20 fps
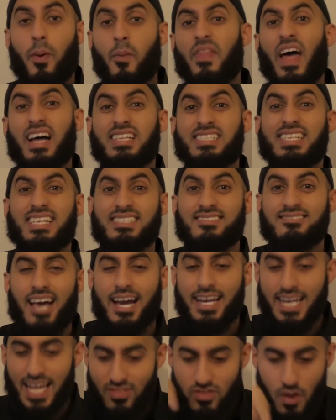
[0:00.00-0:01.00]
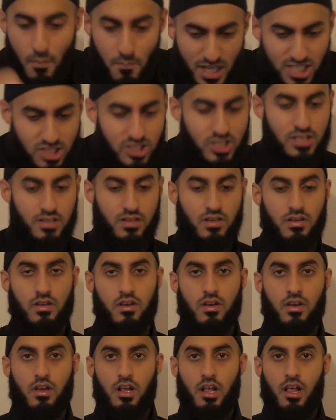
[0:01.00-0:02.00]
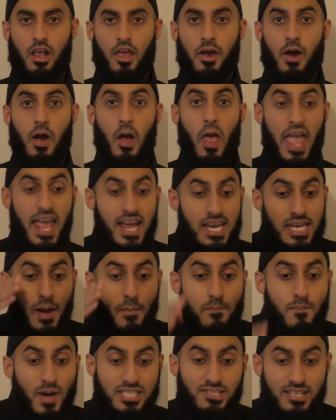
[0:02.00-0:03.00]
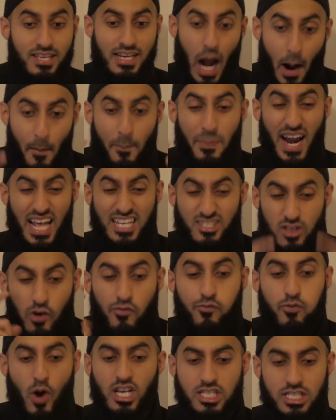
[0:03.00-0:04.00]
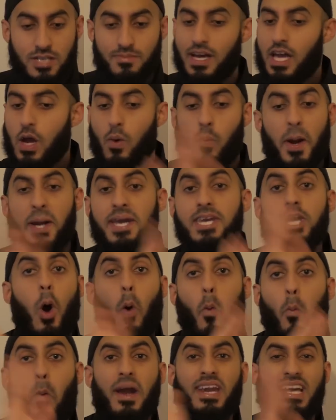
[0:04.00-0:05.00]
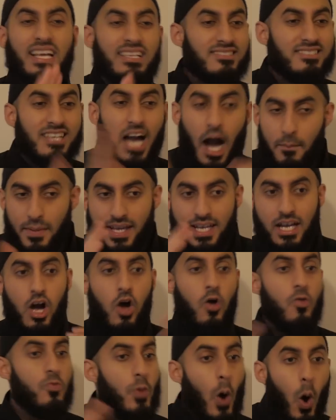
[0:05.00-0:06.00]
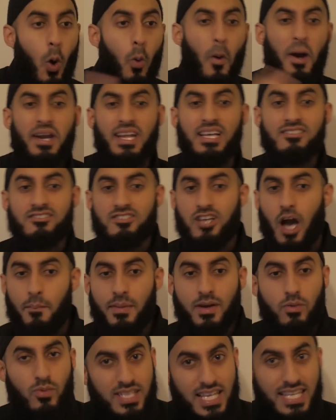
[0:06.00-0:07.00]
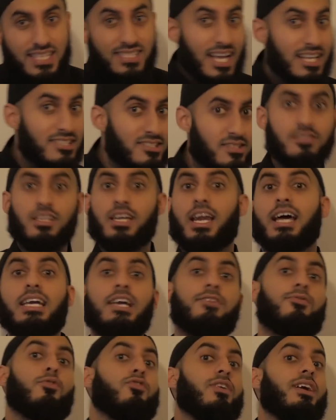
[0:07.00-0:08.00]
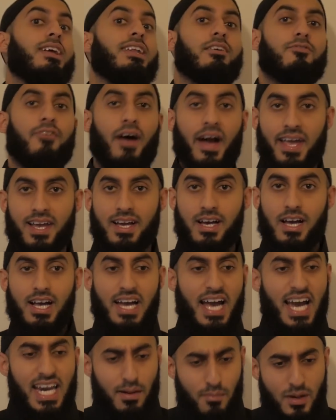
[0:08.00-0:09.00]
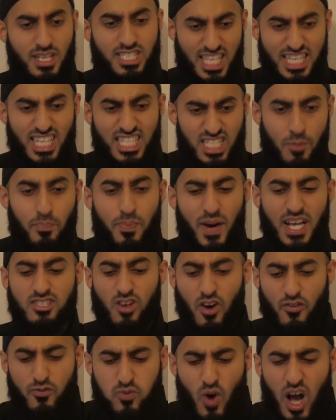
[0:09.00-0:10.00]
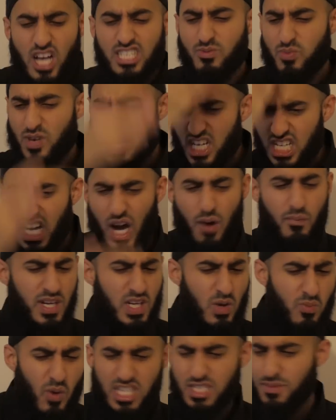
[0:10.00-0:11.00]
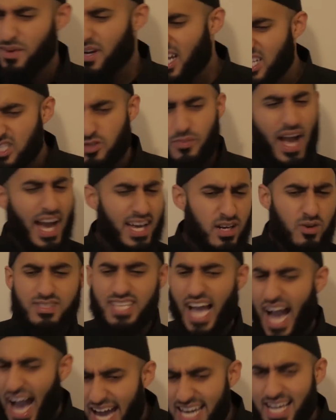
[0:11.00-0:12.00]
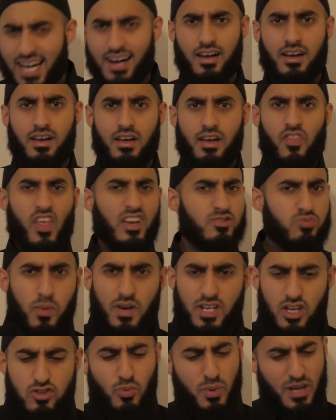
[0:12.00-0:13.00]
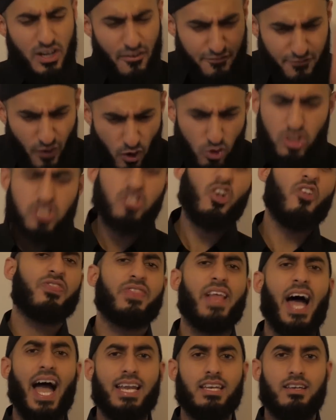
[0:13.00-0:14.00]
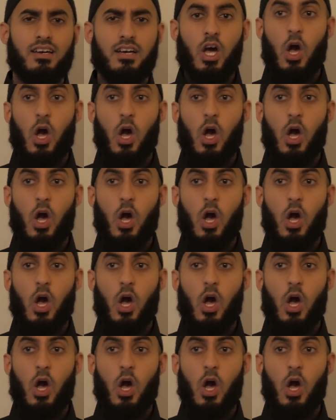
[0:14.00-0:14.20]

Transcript: Put that to the side in the masjid. In the masjid, a place of worship where no one is coming. No one is coming with intentions that are evil, really, right? And a masjid is a place of worship. We're going to come. We're going to worship Allah subhanahu wa ta'ala. That's what we're going to do. We're going to focus on that.